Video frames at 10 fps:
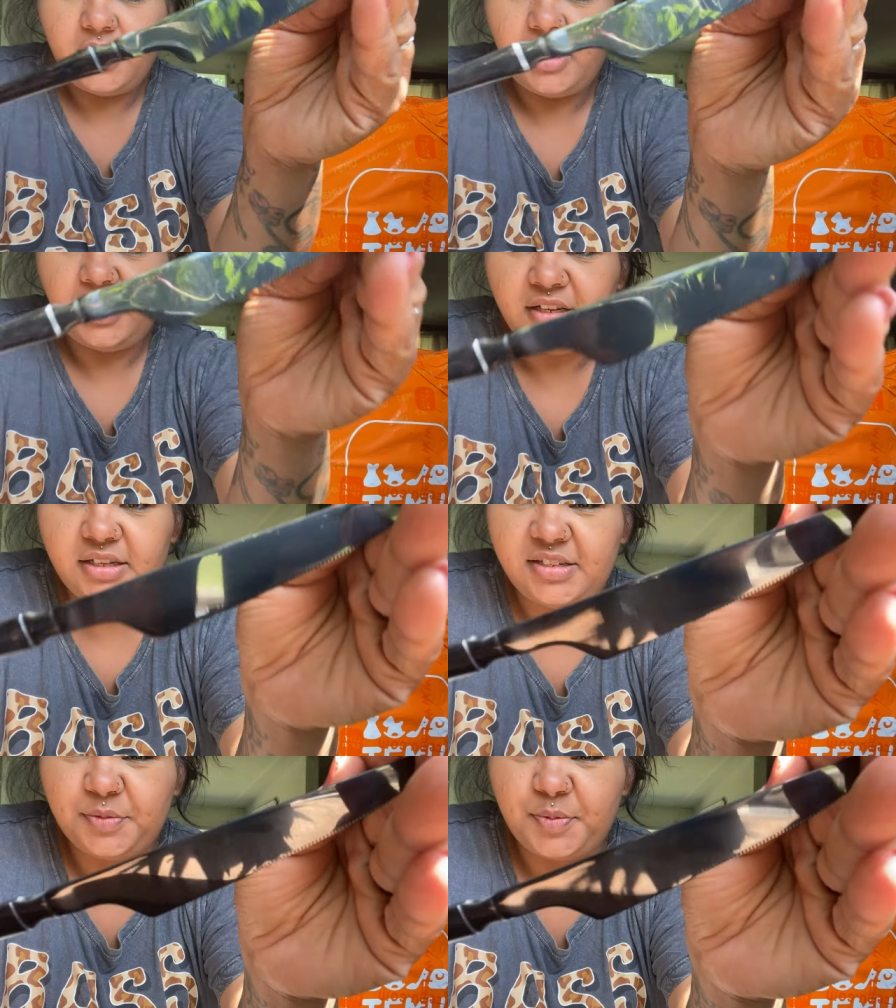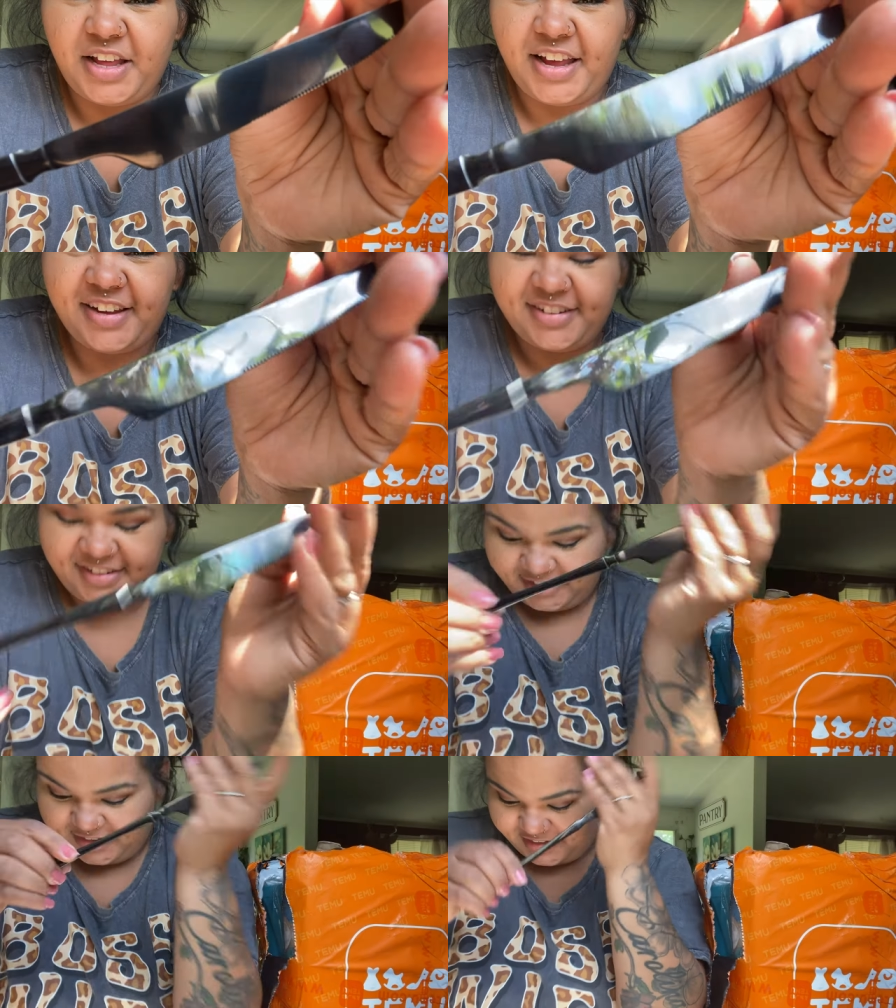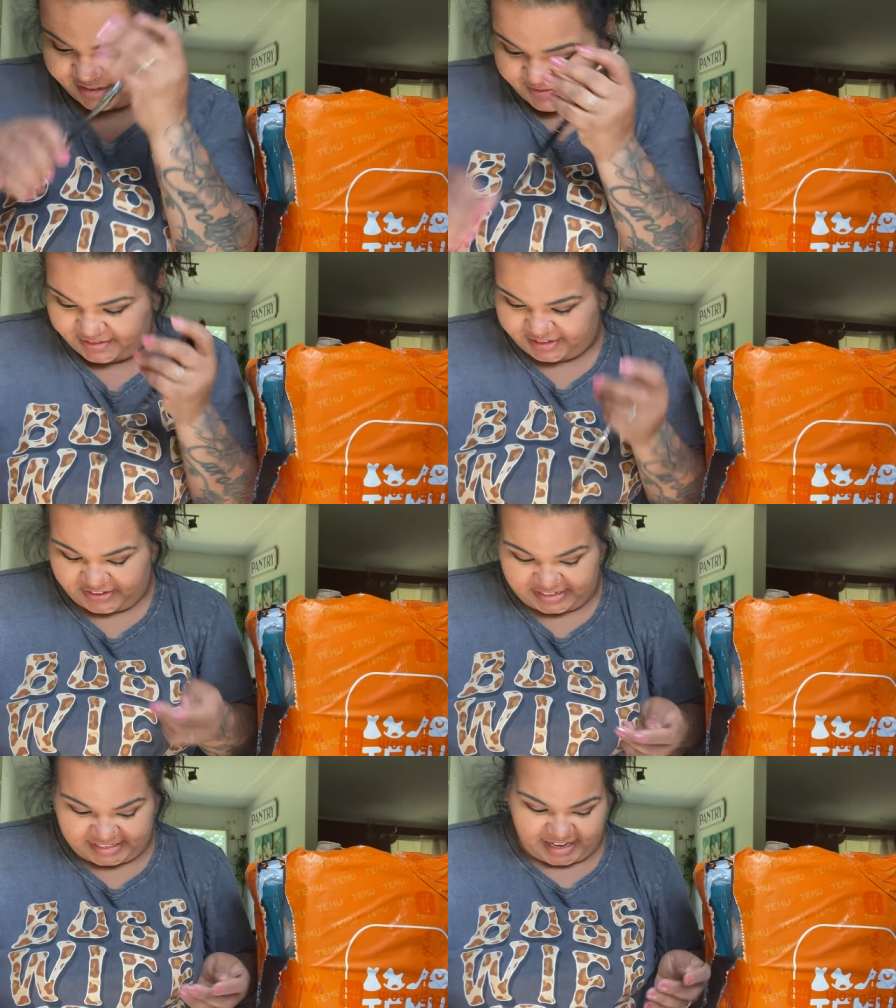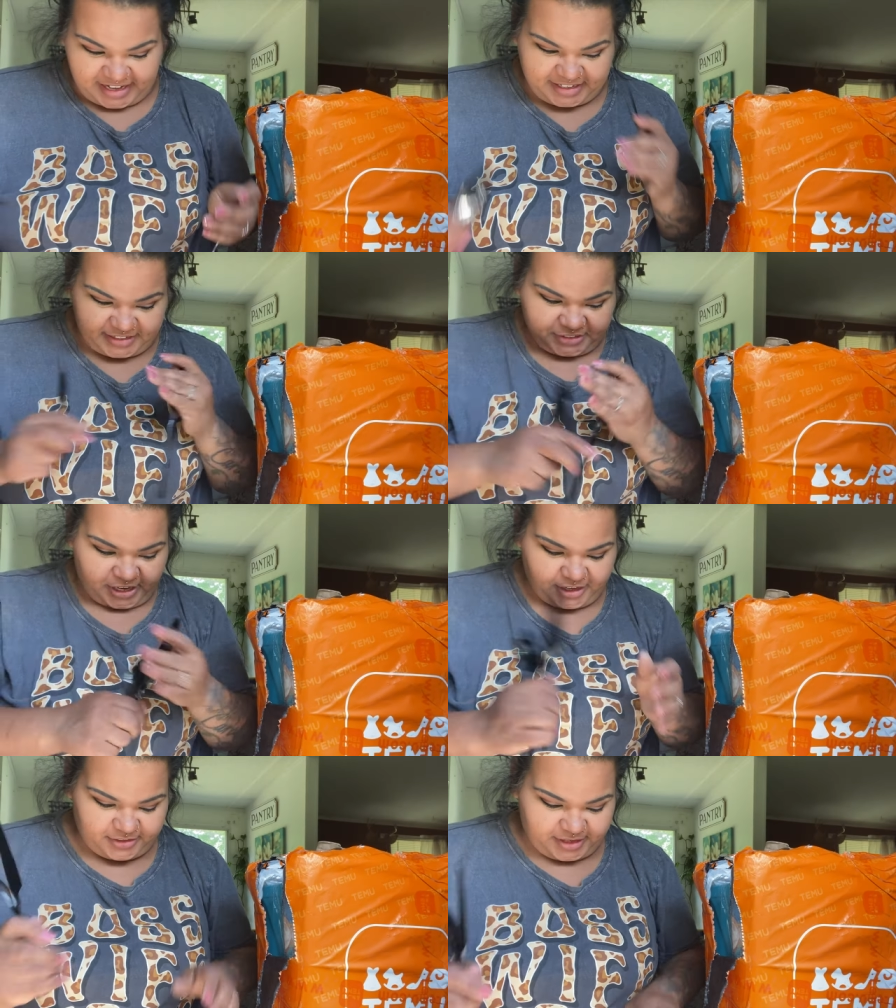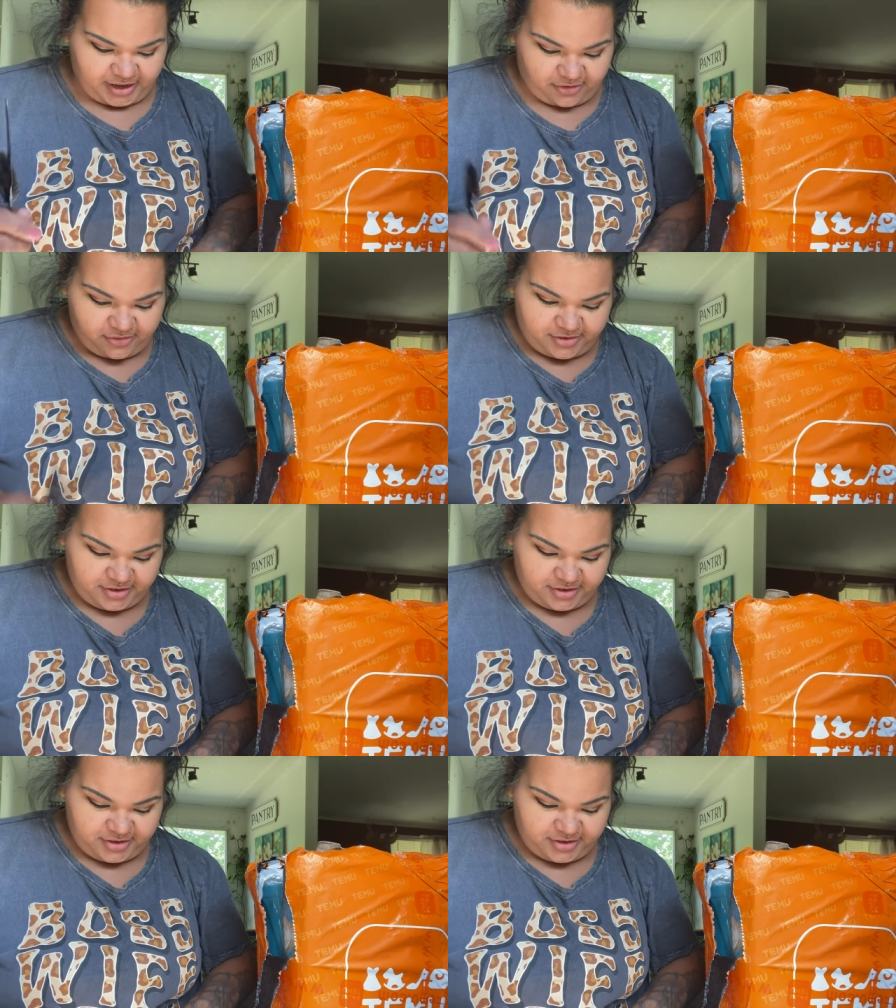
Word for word: It is just black. So excited to try those out.